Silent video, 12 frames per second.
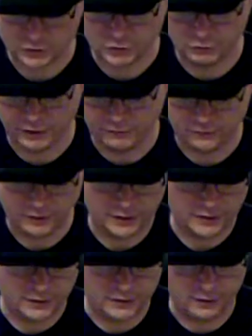great for
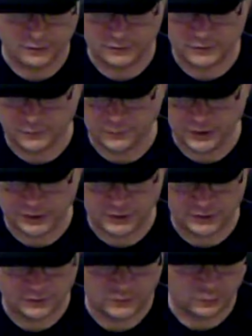getting,
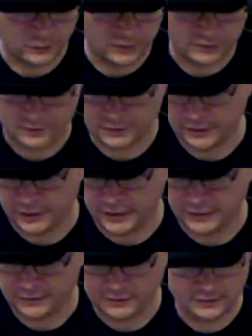dimensions, widths, and
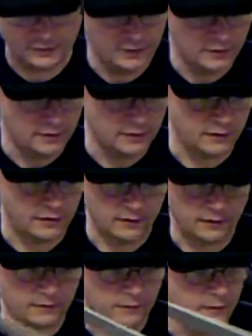heights.
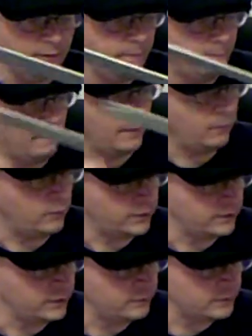I want
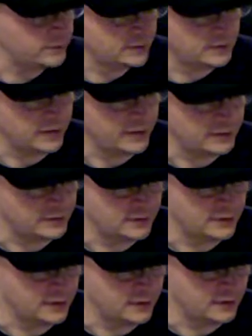to
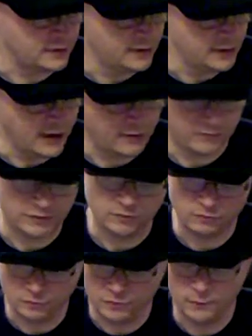emphasize having
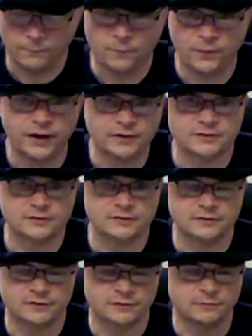the best
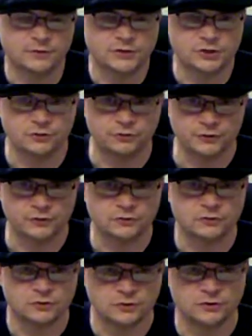
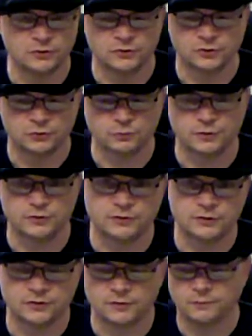materials to do this with
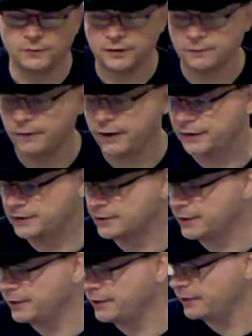to minimize
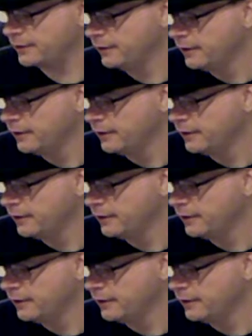any,